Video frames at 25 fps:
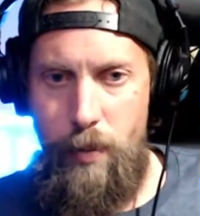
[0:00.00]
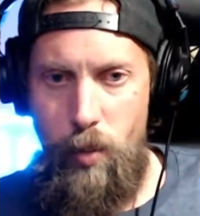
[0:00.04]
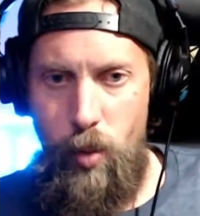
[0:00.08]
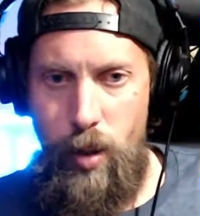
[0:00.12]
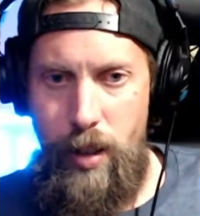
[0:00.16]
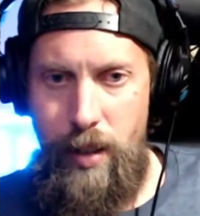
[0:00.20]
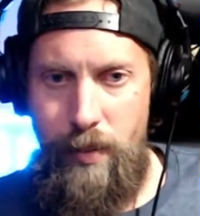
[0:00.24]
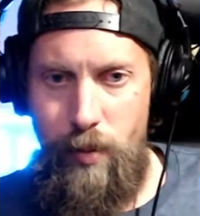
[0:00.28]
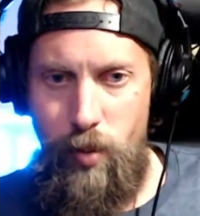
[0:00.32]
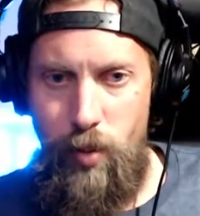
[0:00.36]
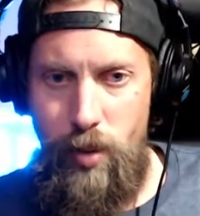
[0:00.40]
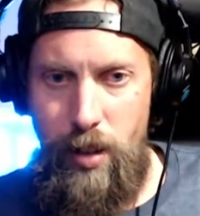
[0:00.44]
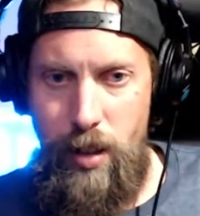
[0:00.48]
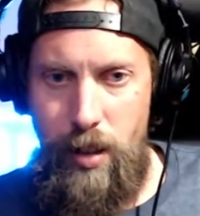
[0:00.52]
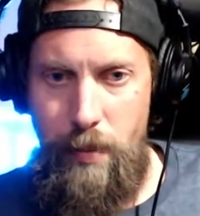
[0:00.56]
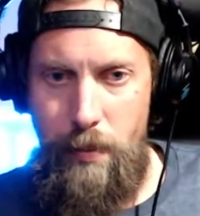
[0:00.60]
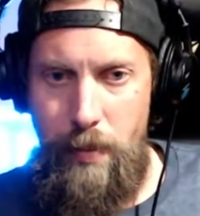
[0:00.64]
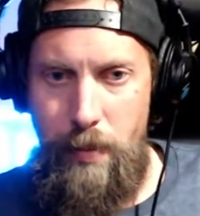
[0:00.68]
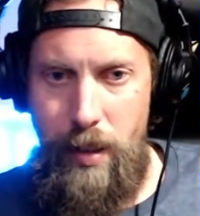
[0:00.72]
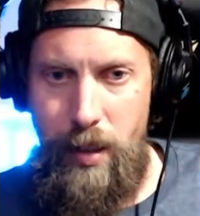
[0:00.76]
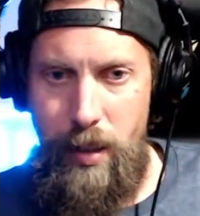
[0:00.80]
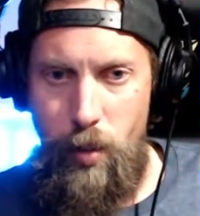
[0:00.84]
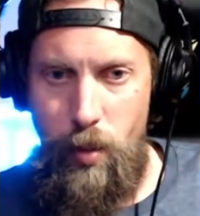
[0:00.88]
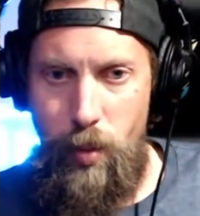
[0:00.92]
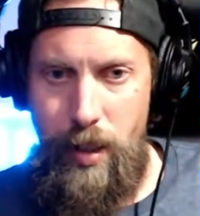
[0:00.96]
I'm wave
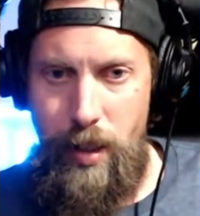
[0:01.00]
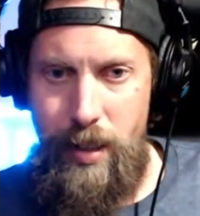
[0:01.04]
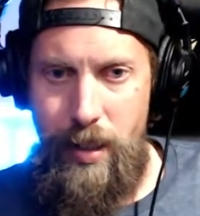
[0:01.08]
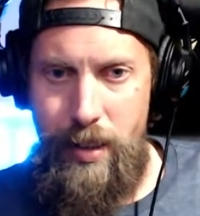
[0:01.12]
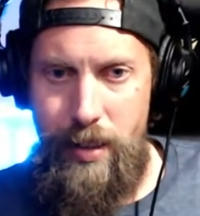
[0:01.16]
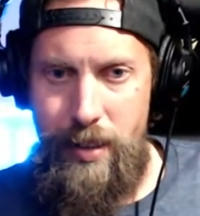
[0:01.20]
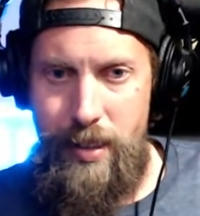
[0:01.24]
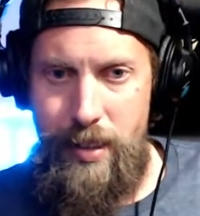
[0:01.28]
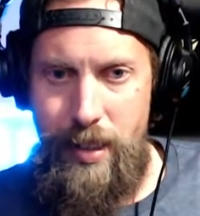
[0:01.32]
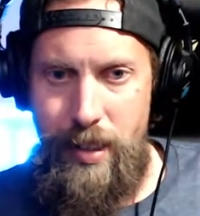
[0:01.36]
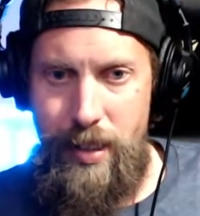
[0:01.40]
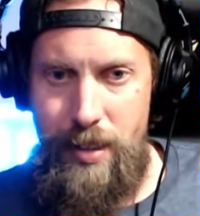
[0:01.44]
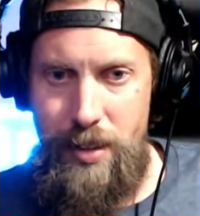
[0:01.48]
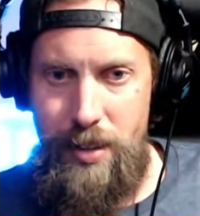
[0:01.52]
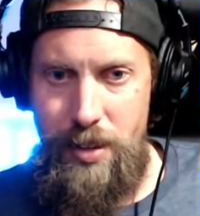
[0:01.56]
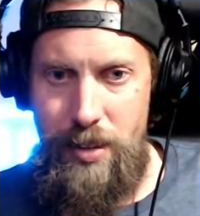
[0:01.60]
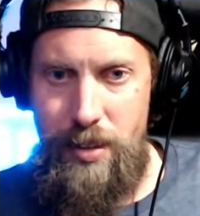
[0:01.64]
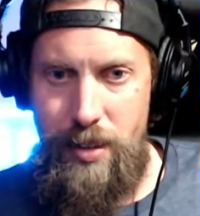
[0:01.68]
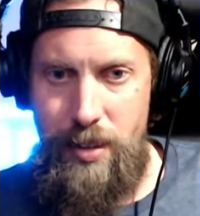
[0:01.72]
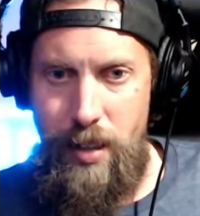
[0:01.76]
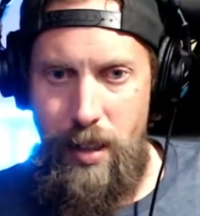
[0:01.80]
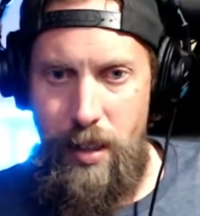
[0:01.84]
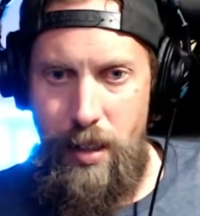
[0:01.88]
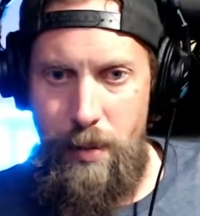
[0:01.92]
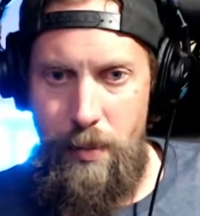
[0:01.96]
one, by the way. This
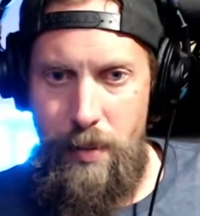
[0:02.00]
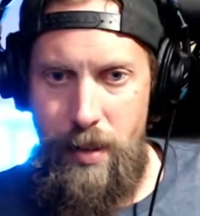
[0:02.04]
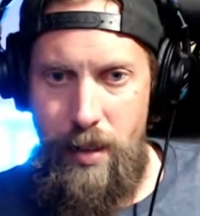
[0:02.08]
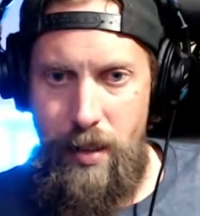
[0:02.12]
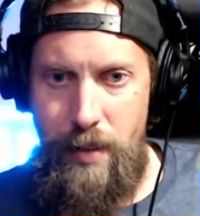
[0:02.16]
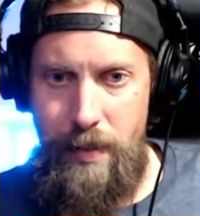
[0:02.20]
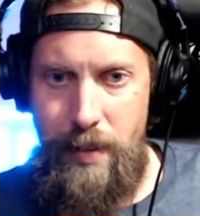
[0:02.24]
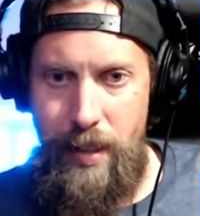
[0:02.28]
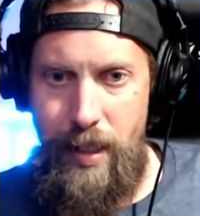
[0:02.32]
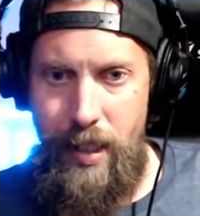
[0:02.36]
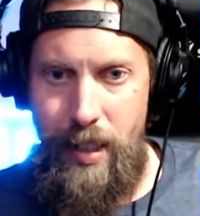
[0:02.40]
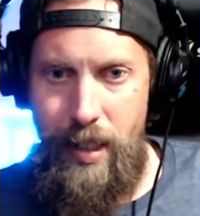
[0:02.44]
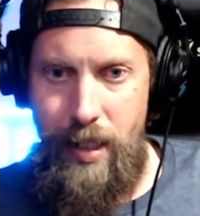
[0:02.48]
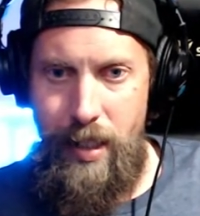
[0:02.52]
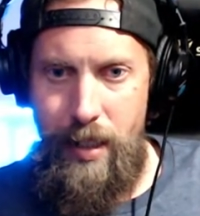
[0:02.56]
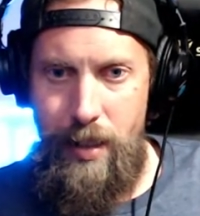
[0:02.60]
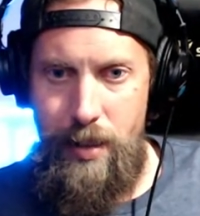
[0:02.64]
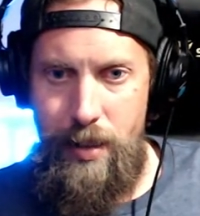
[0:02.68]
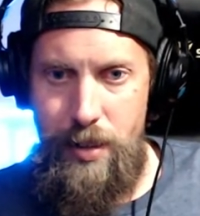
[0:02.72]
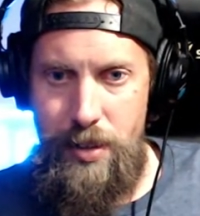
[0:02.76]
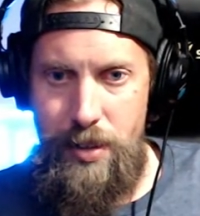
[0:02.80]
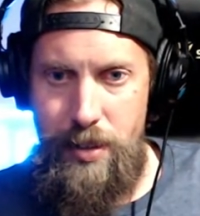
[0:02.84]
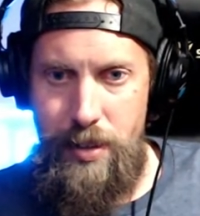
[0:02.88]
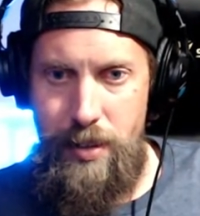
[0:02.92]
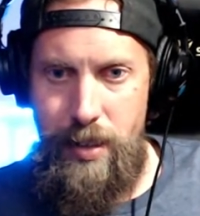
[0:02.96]
has just got me on the
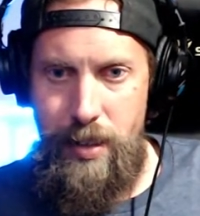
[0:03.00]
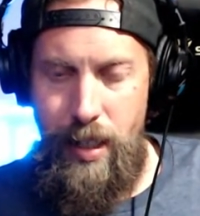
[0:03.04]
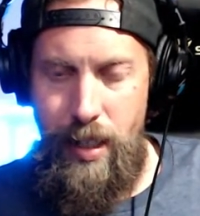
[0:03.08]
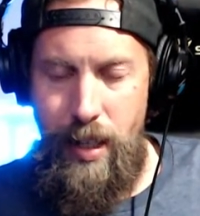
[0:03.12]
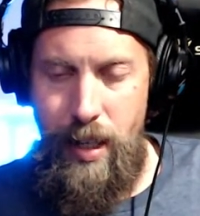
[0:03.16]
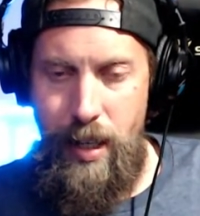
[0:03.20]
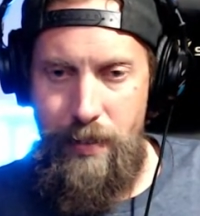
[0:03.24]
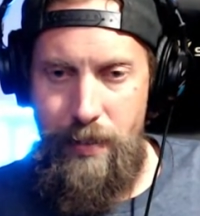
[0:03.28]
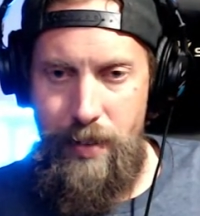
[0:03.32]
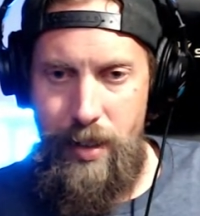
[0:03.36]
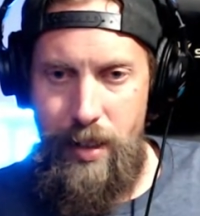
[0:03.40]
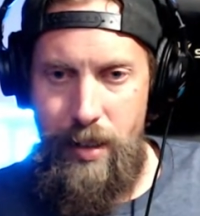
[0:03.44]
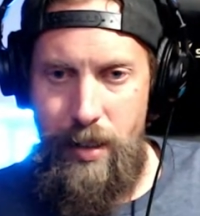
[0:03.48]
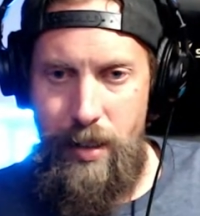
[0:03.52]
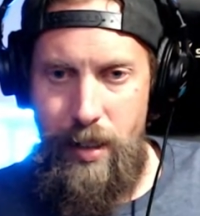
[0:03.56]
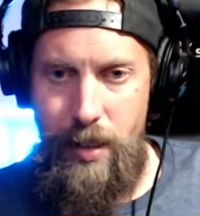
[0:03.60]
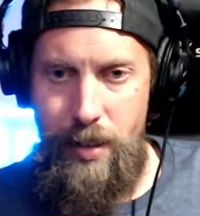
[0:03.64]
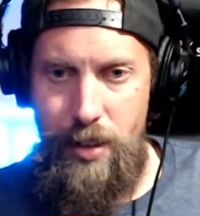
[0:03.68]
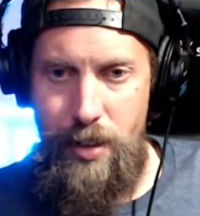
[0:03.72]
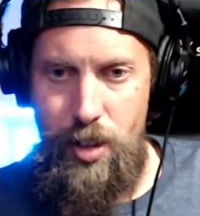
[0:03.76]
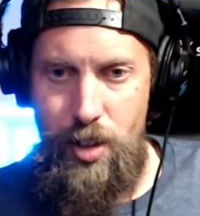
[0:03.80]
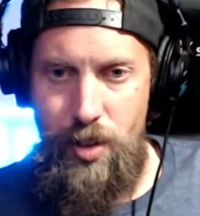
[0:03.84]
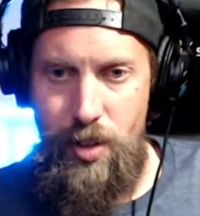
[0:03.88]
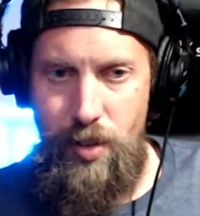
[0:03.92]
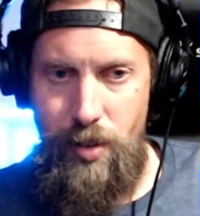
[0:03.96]
edge since I haven't
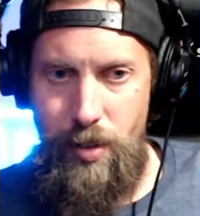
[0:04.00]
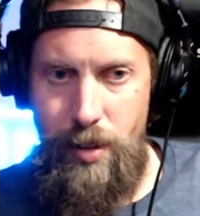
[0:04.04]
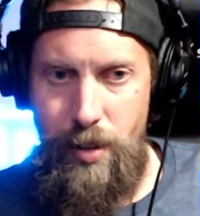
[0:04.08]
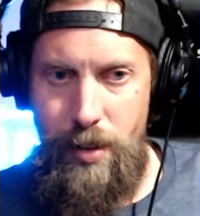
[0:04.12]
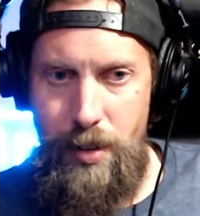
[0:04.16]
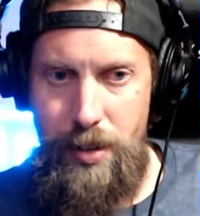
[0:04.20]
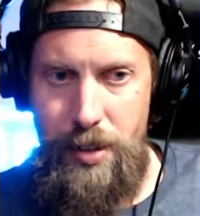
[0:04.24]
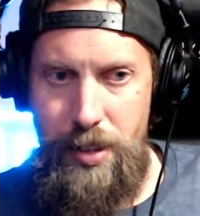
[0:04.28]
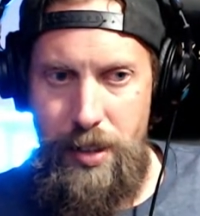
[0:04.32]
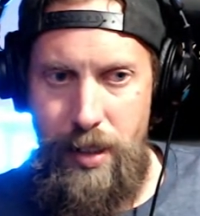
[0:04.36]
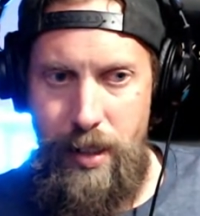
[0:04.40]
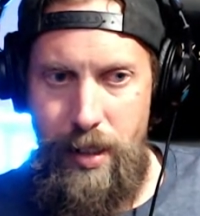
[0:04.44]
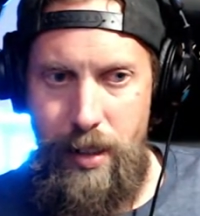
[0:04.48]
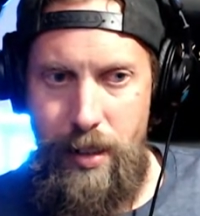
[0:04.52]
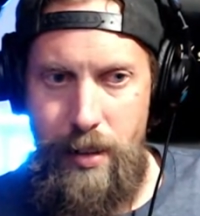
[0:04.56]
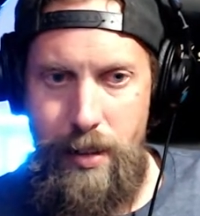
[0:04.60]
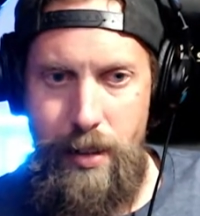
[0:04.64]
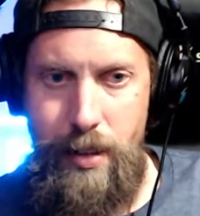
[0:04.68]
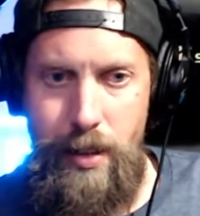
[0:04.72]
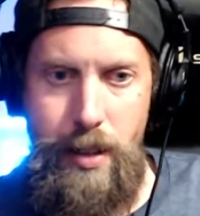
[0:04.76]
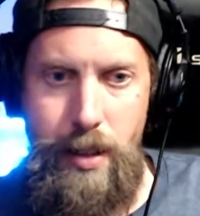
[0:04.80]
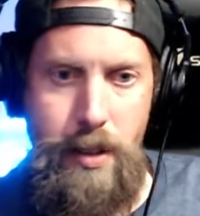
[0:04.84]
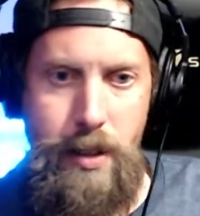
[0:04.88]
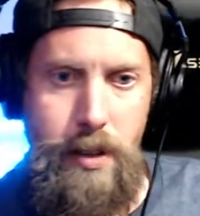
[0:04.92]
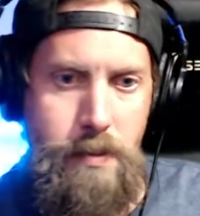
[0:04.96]
gotten charged
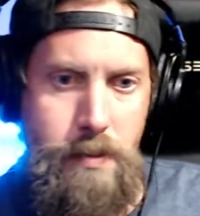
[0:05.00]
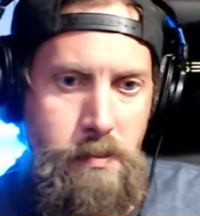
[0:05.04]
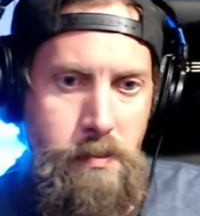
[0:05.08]
yet.